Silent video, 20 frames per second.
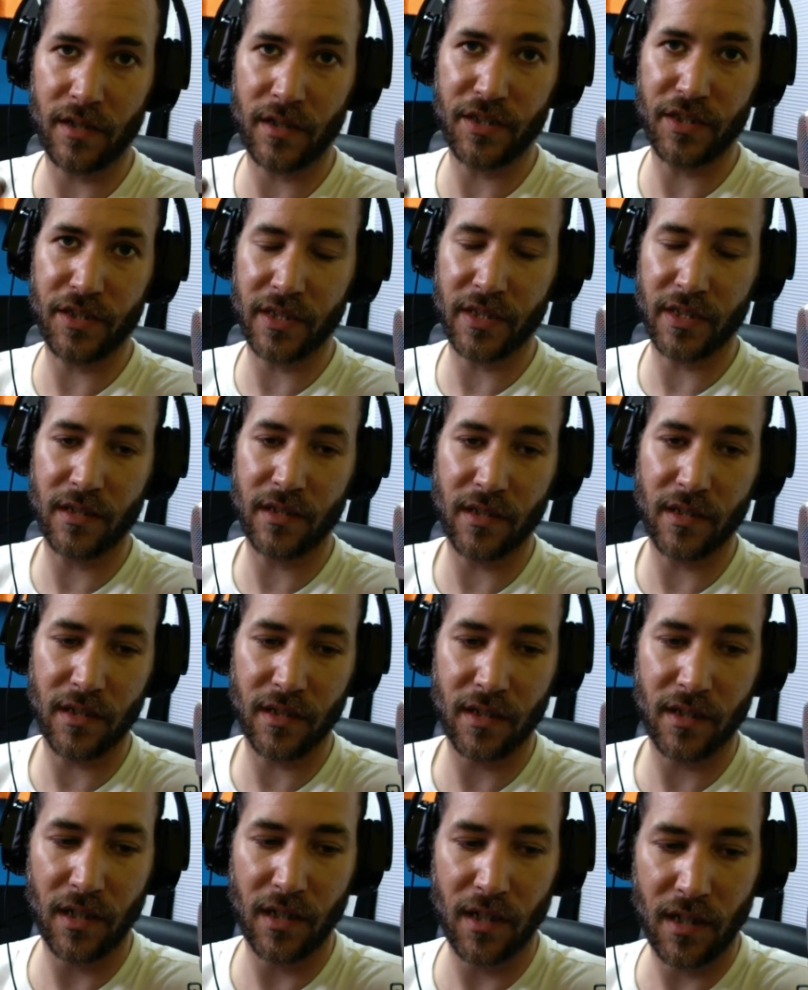You can
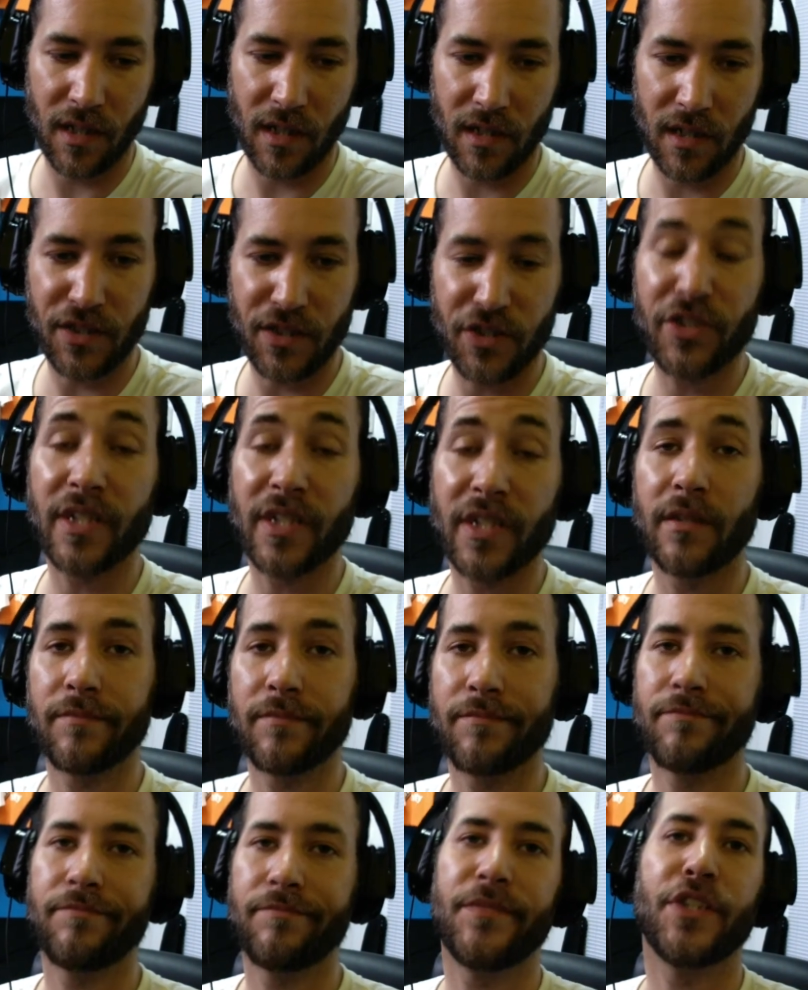Please. you
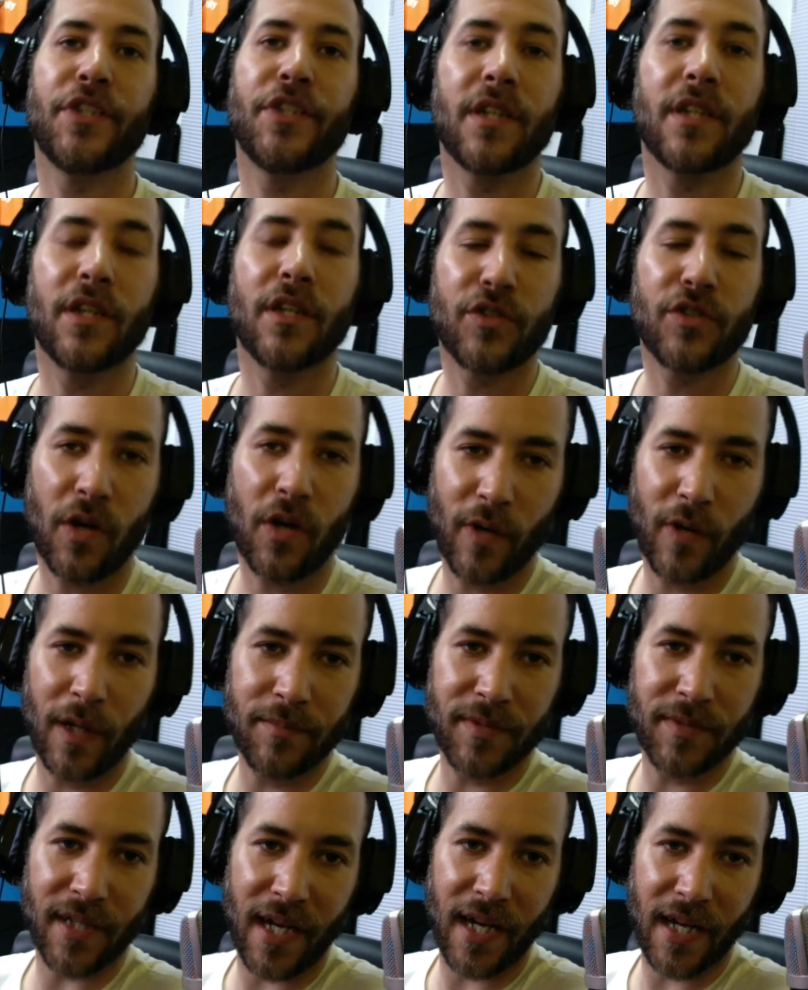can you can go to our
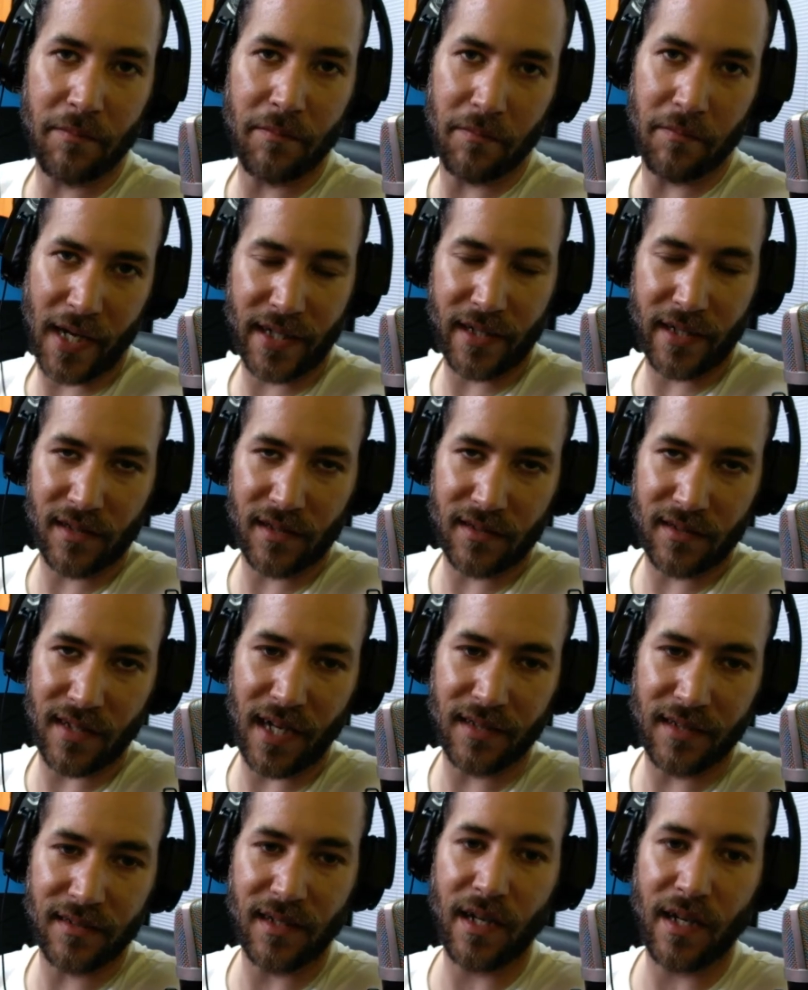website,
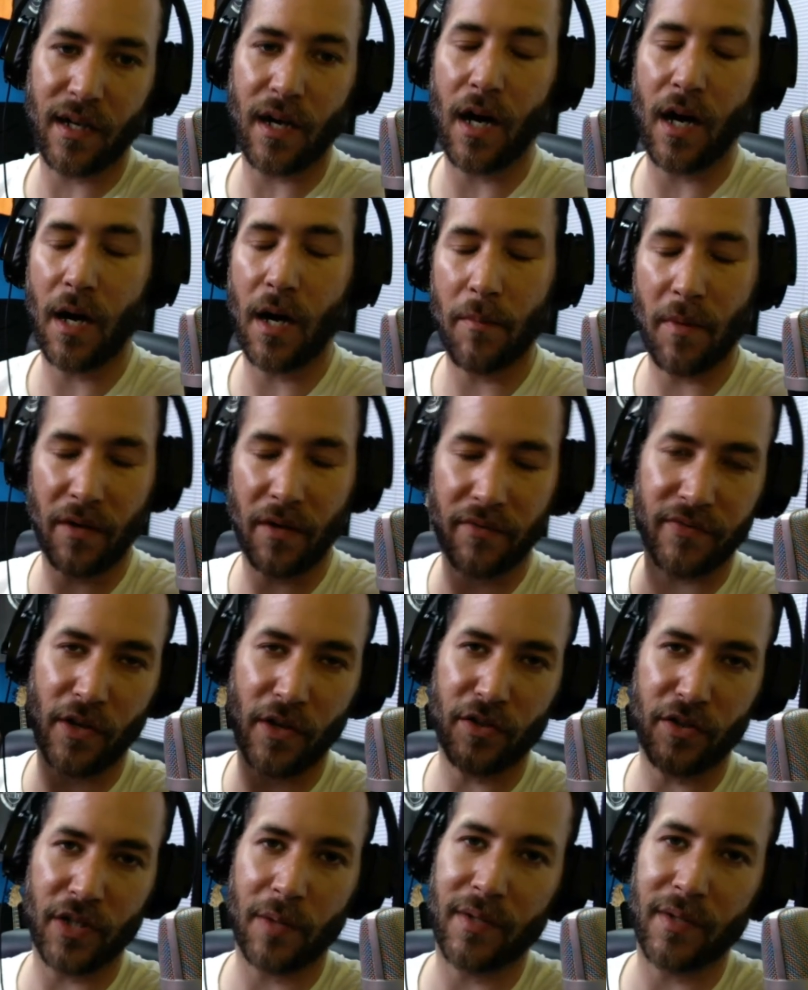mikeydesigns.com. Our
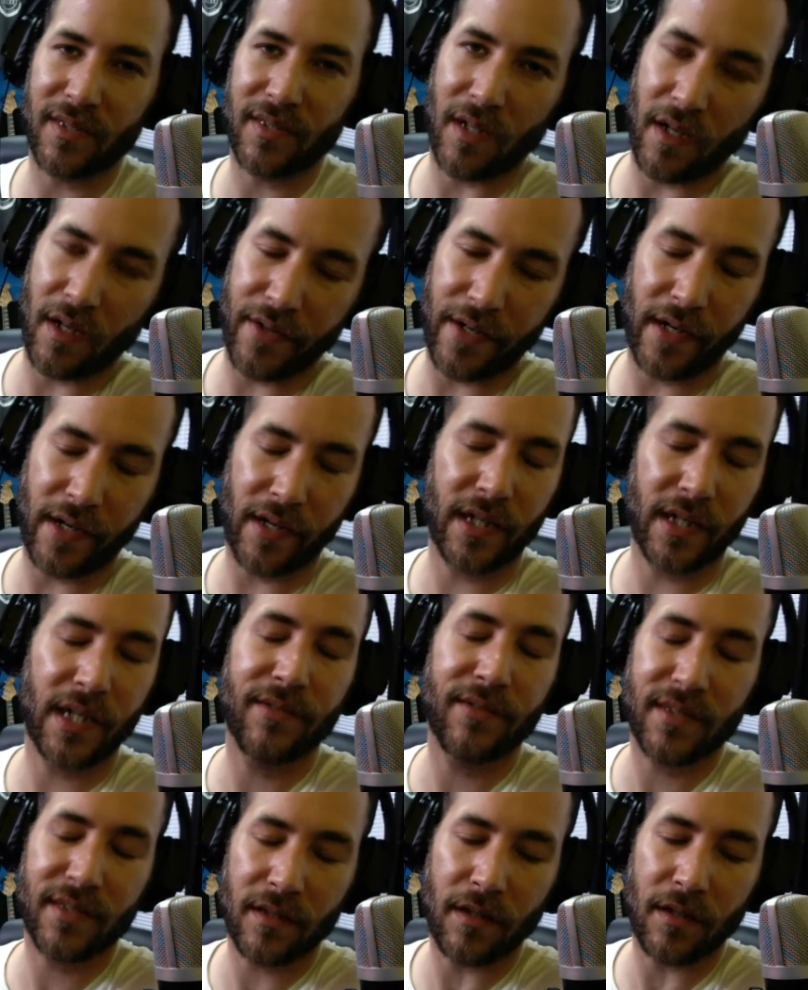phone number's on there.
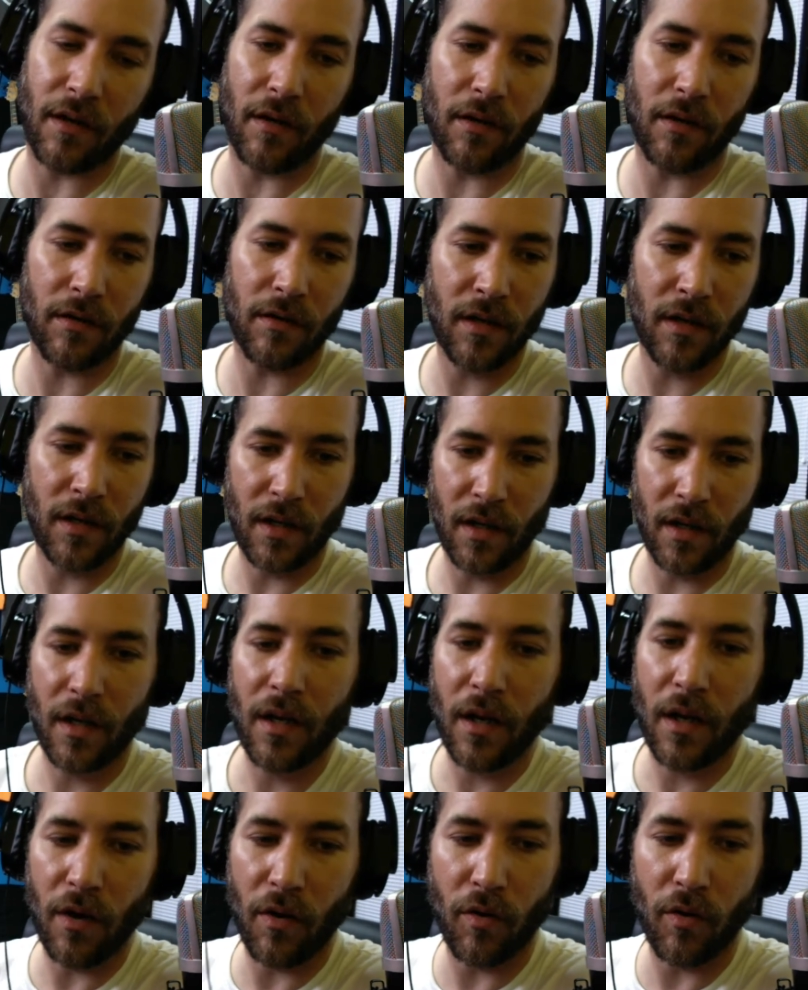Give us a call
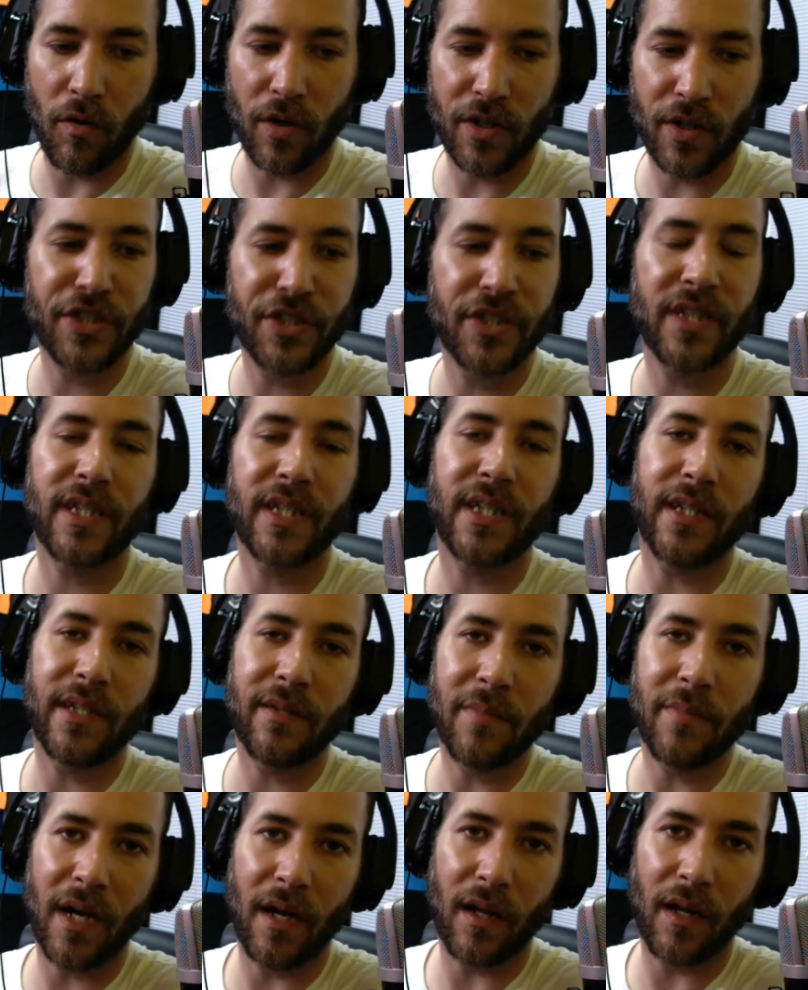or you can
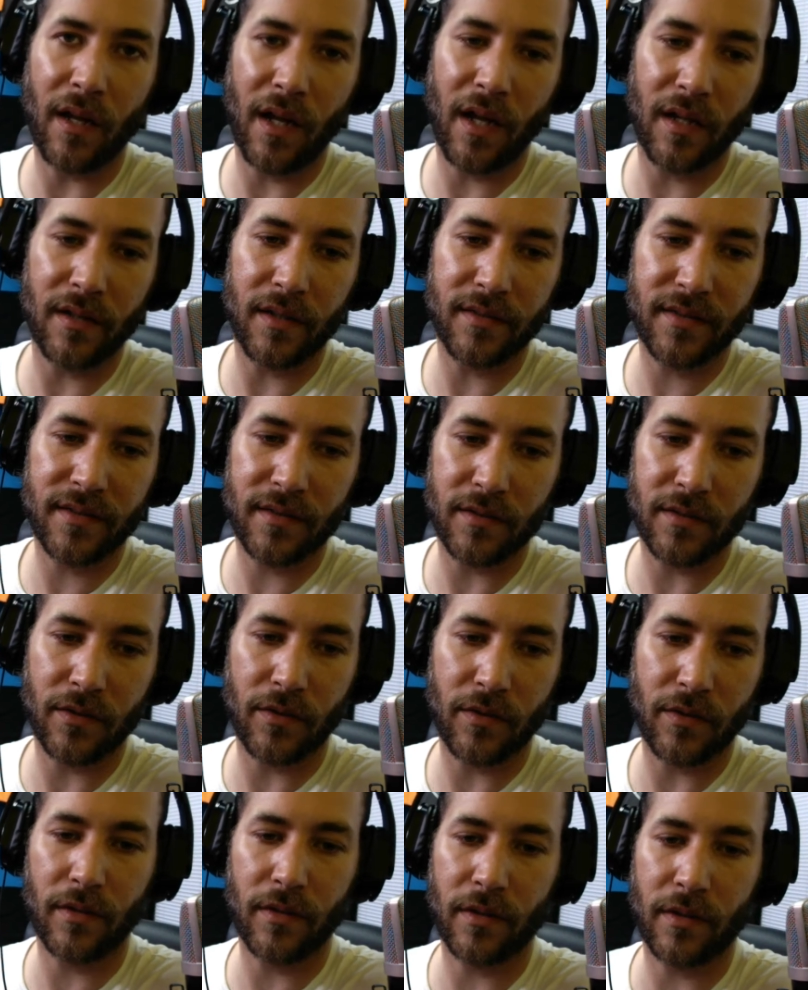email us
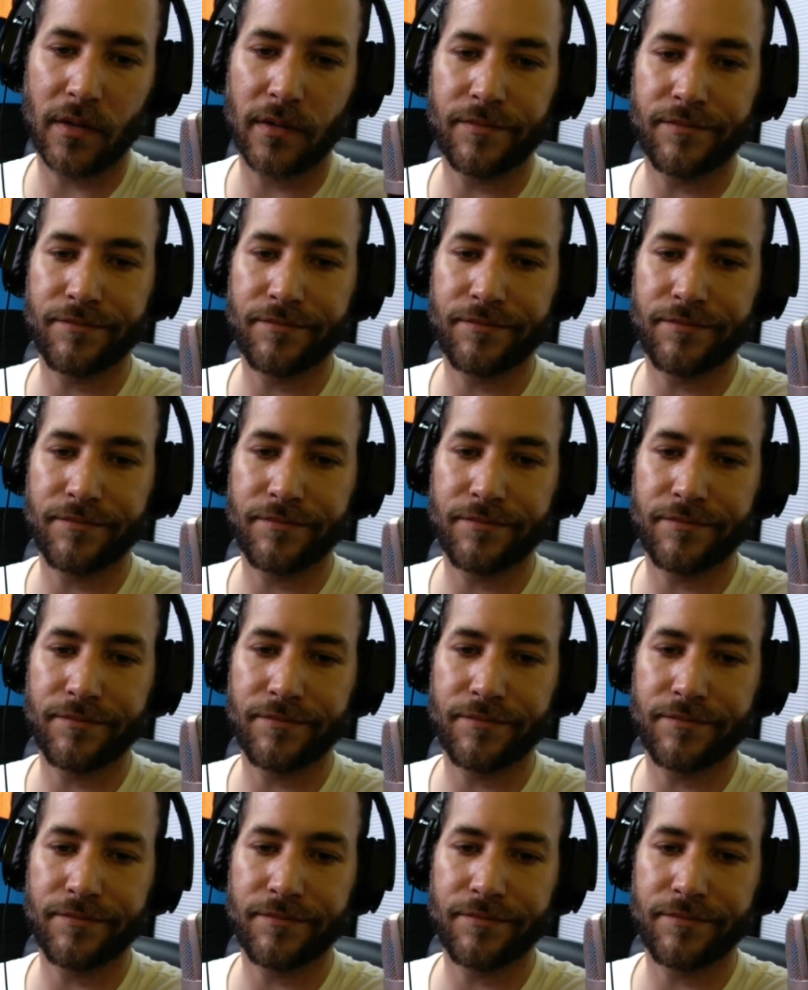or